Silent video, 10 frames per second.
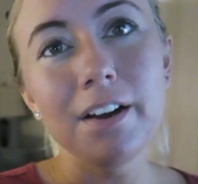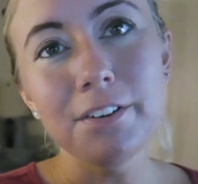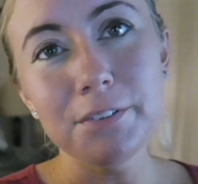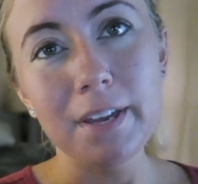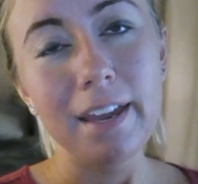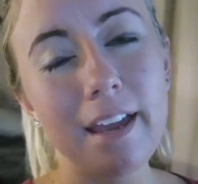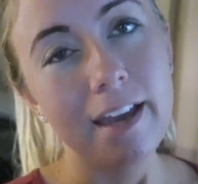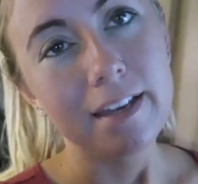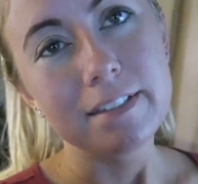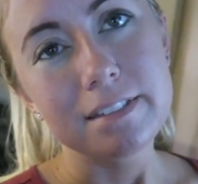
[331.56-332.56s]
Okay
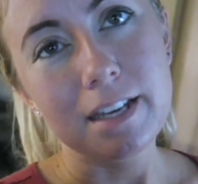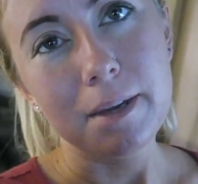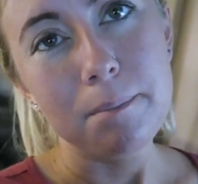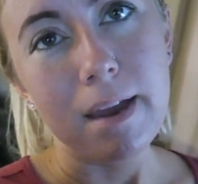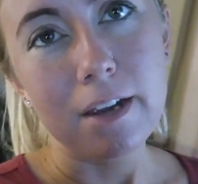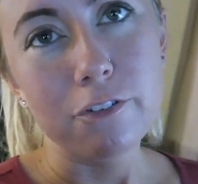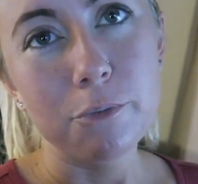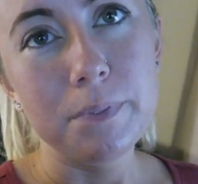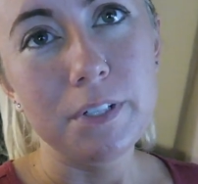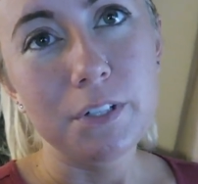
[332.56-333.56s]
guys, I'm back
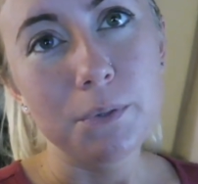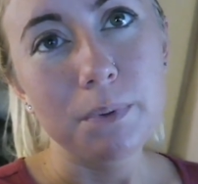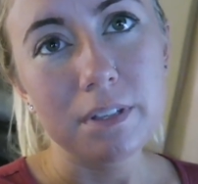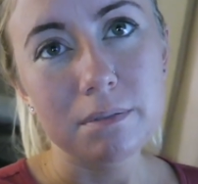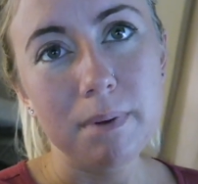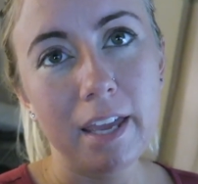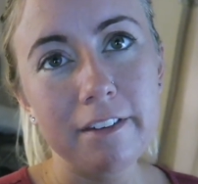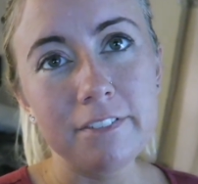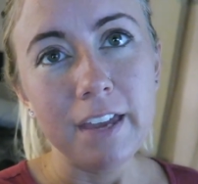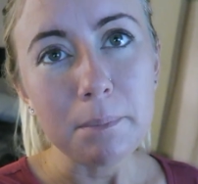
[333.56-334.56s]
from dinner with
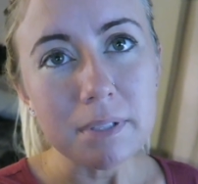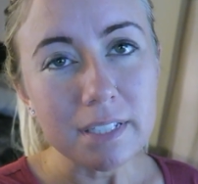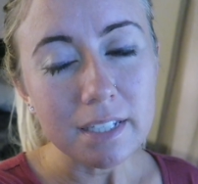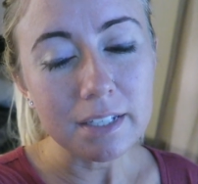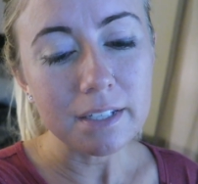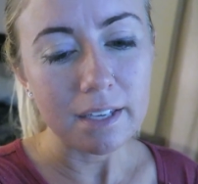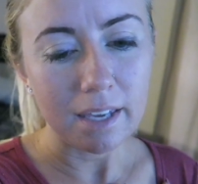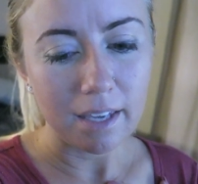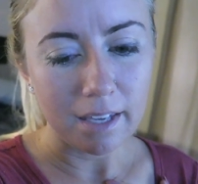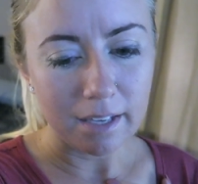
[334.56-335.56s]
my family
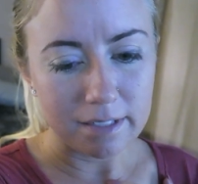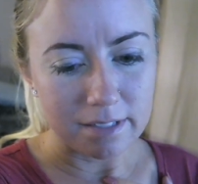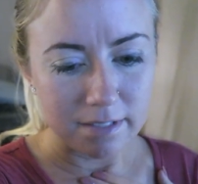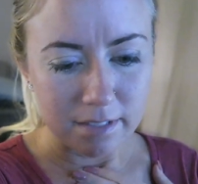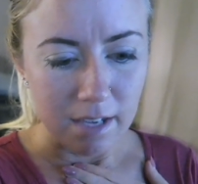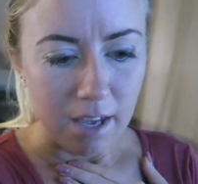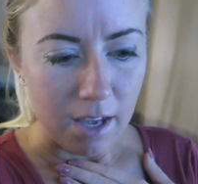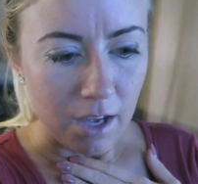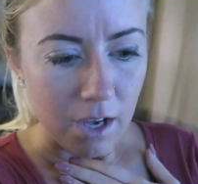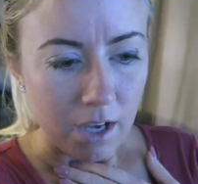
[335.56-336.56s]
and
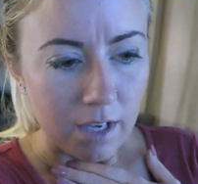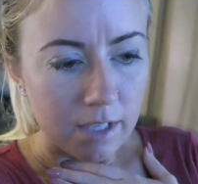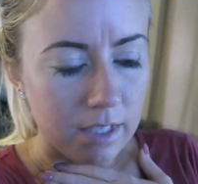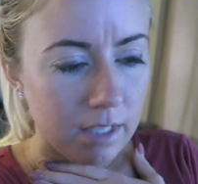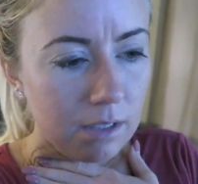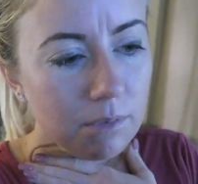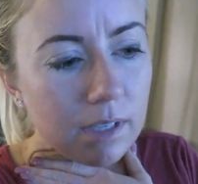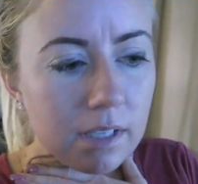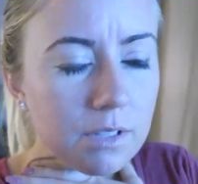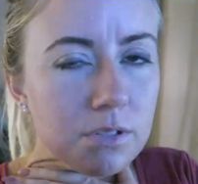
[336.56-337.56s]
getting
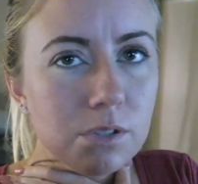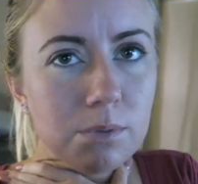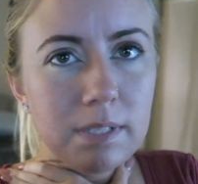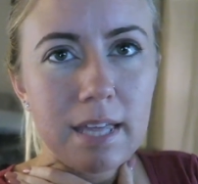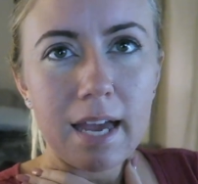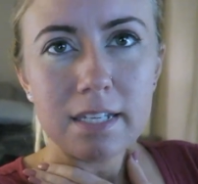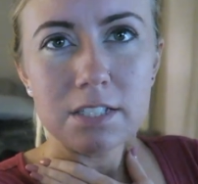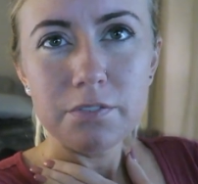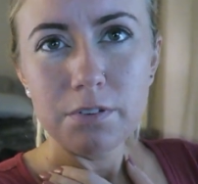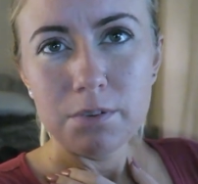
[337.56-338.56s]
ready to
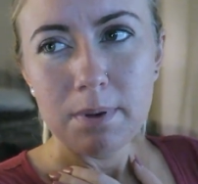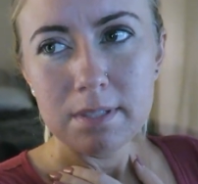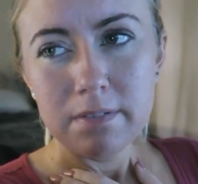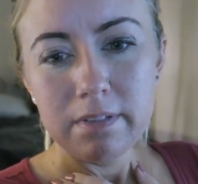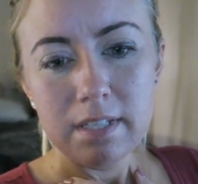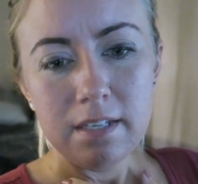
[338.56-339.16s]
relax for the rest of the